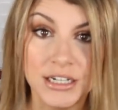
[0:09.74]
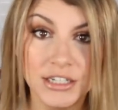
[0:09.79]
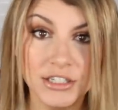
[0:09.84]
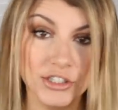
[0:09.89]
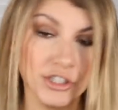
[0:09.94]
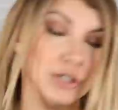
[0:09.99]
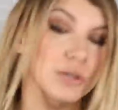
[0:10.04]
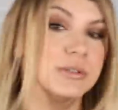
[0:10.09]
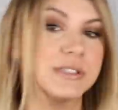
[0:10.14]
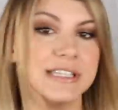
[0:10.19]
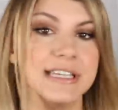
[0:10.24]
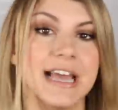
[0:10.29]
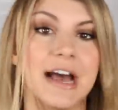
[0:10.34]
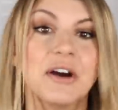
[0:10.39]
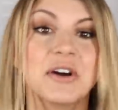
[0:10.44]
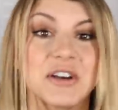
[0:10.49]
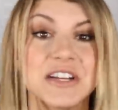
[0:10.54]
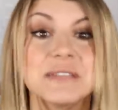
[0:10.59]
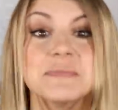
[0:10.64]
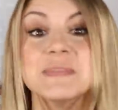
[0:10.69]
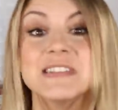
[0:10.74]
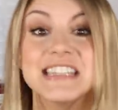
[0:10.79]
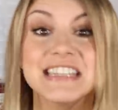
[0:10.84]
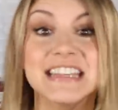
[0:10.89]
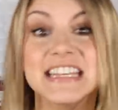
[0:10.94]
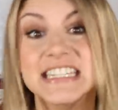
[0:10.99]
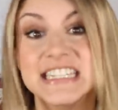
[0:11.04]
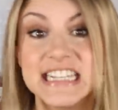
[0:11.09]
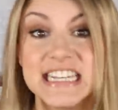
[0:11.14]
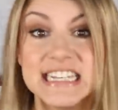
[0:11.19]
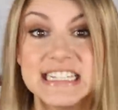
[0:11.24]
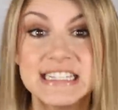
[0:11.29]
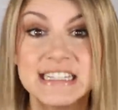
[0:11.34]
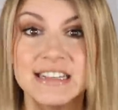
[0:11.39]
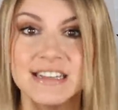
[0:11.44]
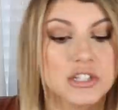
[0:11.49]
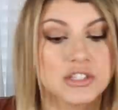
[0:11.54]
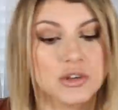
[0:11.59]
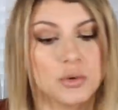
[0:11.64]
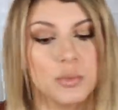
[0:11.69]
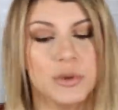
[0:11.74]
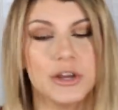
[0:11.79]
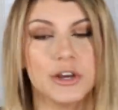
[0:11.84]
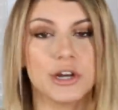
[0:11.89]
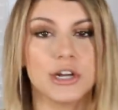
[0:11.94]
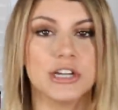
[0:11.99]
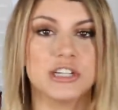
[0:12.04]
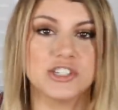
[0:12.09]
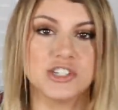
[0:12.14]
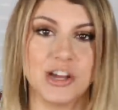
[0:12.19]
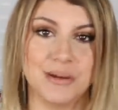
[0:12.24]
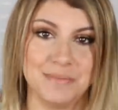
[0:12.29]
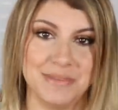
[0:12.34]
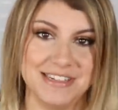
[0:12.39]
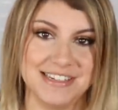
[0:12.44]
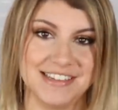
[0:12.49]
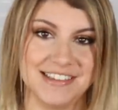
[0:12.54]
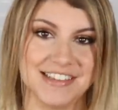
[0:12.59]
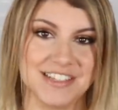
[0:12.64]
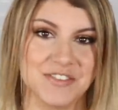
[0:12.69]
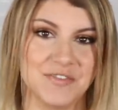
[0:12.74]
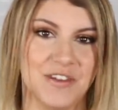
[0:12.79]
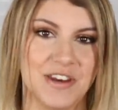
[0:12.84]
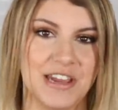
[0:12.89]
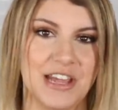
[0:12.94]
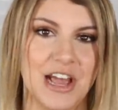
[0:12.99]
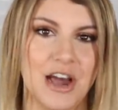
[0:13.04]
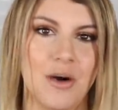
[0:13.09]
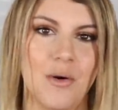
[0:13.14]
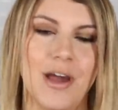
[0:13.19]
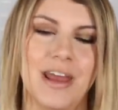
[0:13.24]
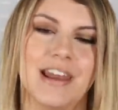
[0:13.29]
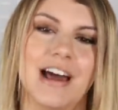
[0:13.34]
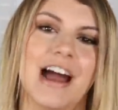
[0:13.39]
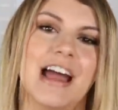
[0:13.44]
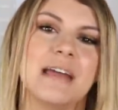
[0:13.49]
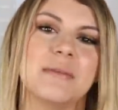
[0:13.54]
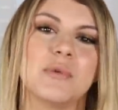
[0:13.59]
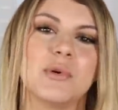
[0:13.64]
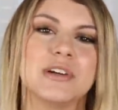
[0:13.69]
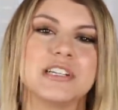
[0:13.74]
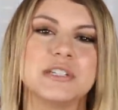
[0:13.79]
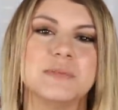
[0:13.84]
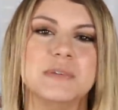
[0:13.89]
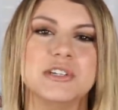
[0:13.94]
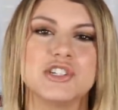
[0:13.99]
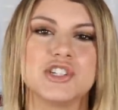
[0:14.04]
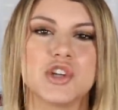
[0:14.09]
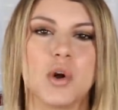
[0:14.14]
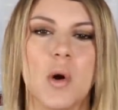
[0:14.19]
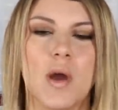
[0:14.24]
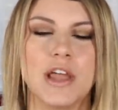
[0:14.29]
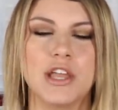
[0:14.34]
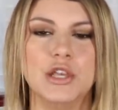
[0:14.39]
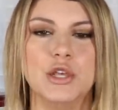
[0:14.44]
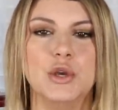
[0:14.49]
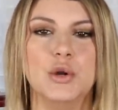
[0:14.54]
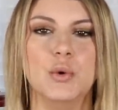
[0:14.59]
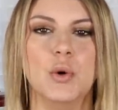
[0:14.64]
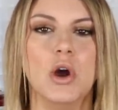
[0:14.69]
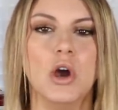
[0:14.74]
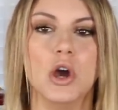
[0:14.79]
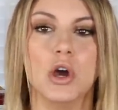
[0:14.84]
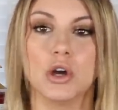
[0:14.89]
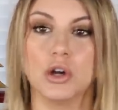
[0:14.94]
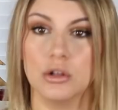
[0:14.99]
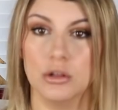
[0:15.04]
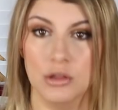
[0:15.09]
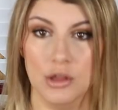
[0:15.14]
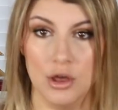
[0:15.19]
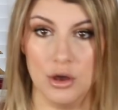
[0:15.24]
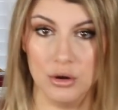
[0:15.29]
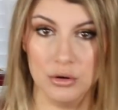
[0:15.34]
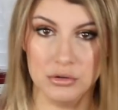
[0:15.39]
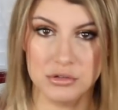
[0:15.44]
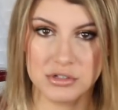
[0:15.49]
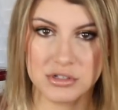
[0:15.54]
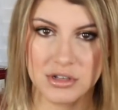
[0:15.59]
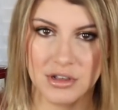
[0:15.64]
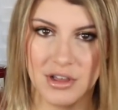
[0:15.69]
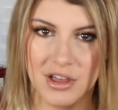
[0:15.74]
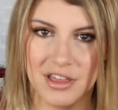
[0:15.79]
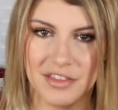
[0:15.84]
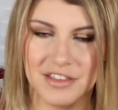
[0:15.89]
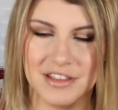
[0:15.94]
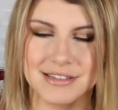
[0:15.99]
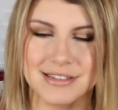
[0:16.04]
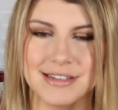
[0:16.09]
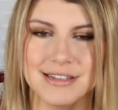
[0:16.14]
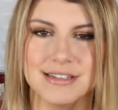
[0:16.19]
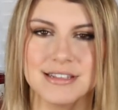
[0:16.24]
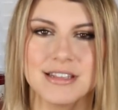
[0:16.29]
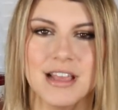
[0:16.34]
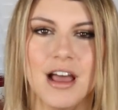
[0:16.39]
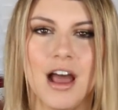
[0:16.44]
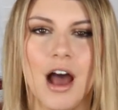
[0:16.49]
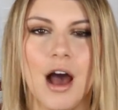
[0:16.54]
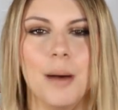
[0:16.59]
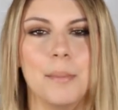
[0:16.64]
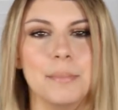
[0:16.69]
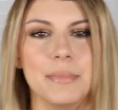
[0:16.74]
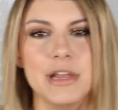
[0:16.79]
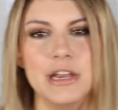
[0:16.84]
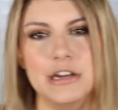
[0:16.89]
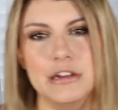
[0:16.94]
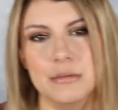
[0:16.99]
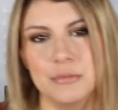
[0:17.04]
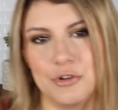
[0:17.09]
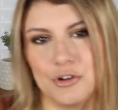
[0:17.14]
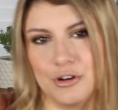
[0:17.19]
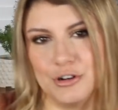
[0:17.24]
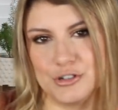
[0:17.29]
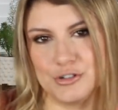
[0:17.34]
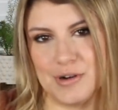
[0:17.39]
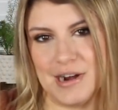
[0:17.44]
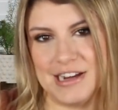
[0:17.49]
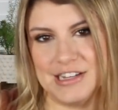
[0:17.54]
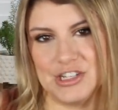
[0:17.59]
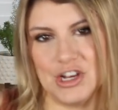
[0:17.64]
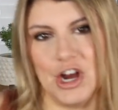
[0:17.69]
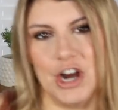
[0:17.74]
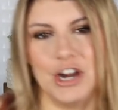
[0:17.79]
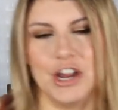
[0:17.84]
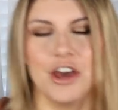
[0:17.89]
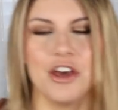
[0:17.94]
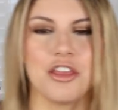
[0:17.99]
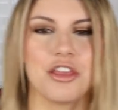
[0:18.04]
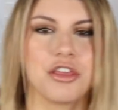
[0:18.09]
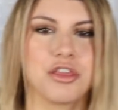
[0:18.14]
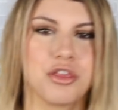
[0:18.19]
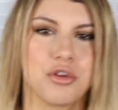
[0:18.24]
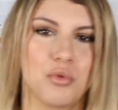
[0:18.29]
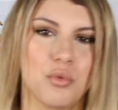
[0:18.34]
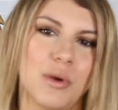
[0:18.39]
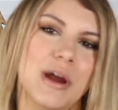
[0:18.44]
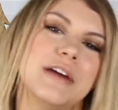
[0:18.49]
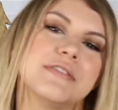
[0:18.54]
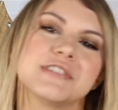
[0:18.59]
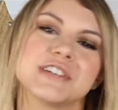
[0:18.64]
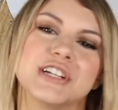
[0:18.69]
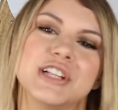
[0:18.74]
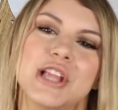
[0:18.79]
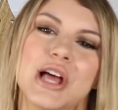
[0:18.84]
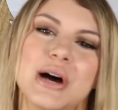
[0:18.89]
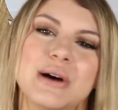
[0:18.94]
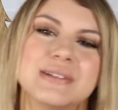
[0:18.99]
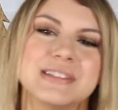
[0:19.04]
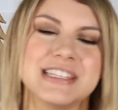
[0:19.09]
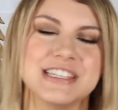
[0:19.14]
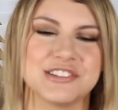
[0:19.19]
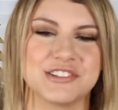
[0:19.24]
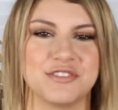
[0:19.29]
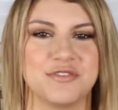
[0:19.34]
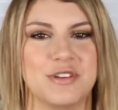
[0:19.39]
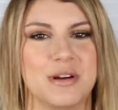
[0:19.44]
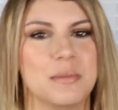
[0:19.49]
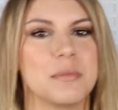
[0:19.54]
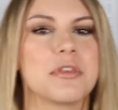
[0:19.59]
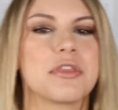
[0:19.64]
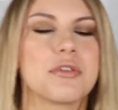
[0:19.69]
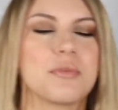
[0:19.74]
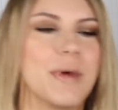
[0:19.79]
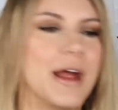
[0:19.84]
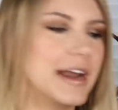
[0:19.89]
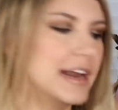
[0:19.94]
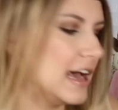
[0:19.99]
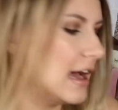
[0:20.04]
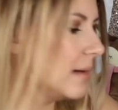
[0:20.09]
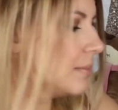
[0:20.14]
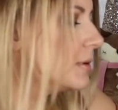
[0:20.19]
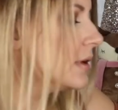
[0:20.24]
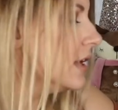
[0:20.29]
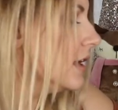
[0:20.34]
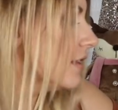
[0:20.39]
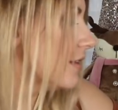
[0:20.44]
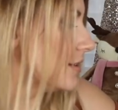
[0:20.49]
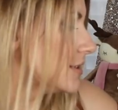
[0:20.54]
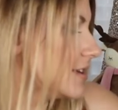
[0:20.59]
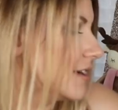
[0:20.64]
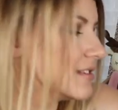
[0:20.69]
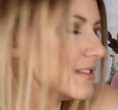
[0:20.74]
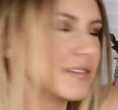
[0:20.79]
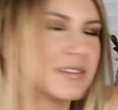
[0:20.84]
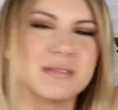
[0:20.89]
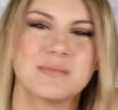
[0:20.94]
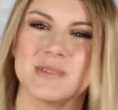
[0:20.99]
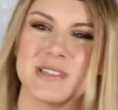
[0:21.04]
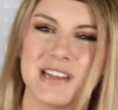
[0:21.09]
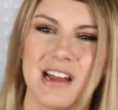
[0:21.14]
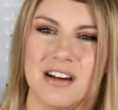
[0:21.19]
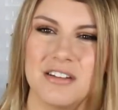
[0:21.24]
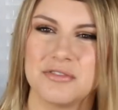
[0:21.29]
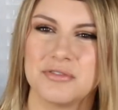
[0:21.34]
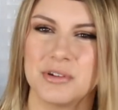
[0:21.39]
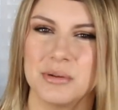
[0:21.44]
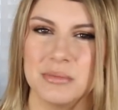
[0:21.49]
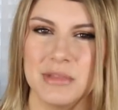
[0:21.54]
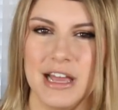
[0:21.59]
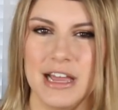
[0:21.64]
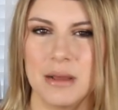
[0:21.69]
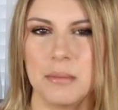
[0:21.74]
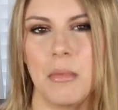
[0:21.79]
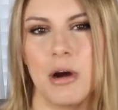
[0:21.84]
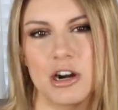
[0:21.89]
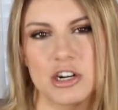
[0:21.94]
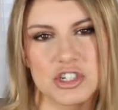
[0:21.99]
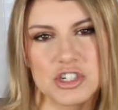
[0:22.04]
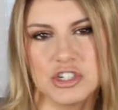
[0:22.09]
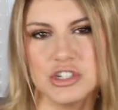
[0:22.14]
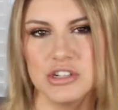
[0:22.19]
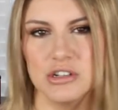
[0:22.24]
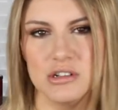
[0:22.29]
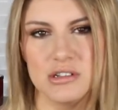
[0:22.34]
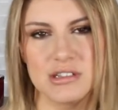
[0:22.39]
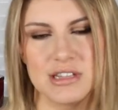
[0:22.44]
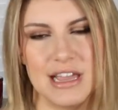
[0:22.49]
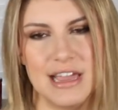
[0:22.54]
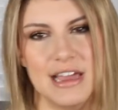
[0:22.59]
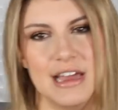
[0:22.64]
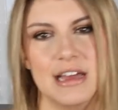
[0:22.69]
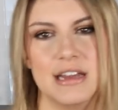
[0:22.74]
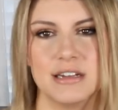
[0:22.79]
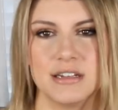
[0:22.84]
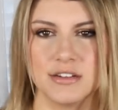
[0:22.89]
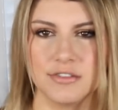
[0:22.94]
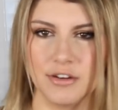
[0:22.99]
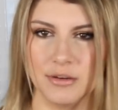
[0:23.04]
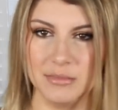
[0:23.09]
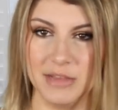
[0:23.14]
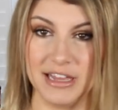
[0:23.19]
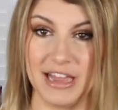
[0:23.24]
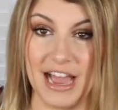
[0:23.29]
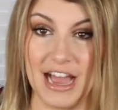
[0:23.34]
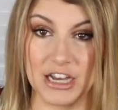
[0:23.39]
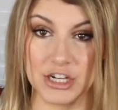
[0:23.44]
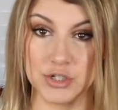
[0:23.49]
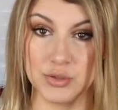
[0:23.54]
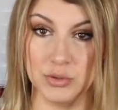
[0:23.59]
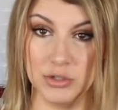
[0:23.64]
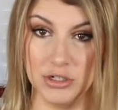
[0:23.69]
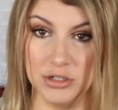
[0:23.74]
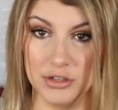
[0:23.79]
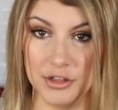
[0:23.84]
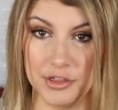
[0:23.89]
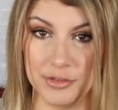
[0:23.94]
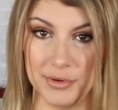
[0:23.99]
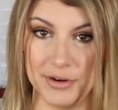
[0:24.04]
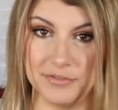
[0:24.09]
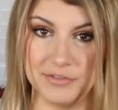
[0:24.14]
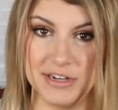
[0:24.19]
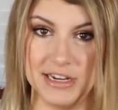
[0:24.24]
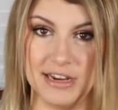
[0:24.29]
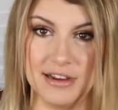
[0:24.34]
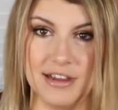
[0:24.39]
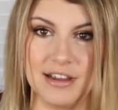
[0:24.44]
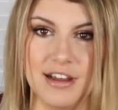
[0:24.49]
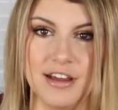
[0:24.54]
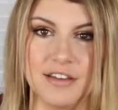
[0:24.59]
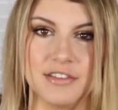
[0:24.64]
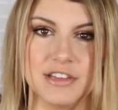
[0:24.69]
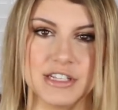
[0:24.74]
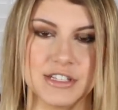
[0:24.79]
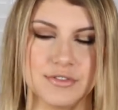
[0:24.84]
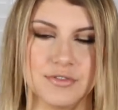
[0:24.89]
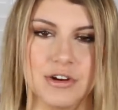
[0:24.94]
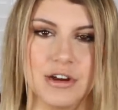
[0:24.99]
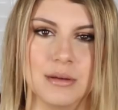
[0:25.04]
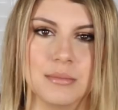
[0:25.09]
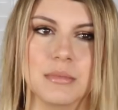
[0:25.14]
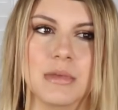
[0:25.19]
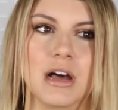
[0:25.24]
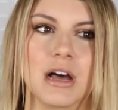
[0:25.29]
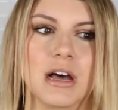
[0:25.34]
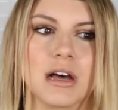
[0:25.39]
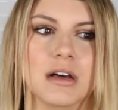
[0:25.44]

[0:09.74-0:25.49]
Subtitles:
Do you see how Christmassy this is? So we are gonna jump into this video and I am going to be showing you clothes. This is a medium girl tries on thrift clothes. These are from ThredUp. There's also some stuff from like Marshalls and from like actual thrifting. I got this from